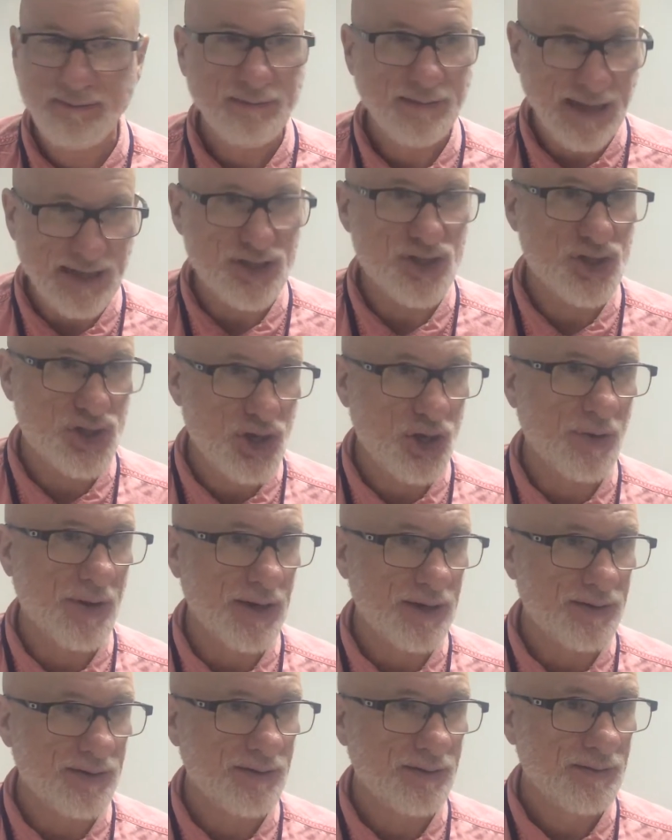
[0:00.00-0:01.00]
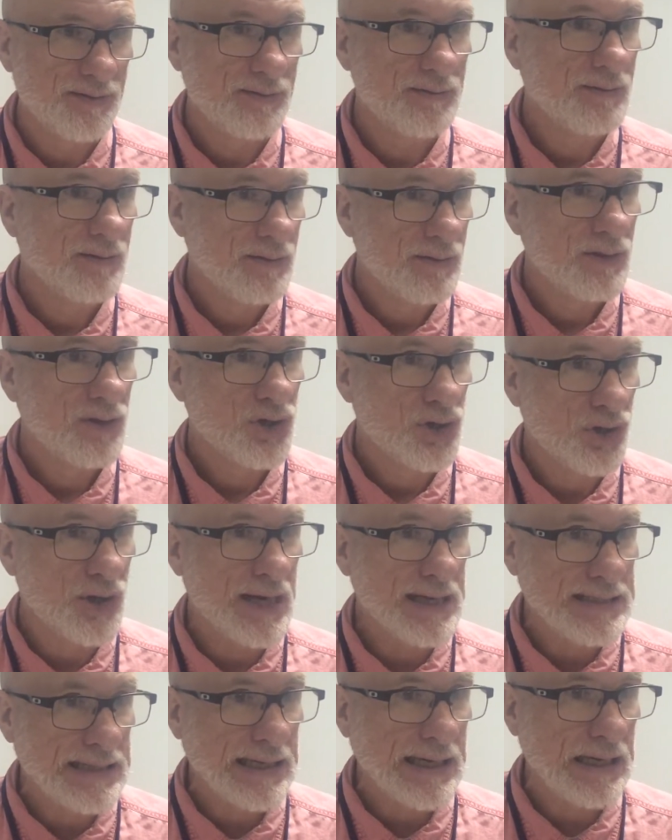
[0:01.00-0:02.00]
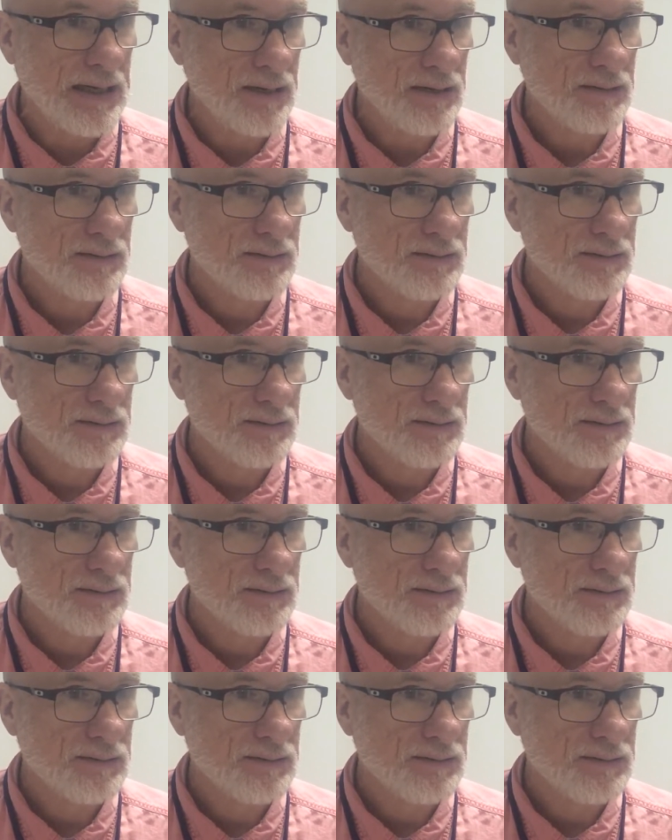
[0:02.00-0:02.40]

Let's do it. Good idea?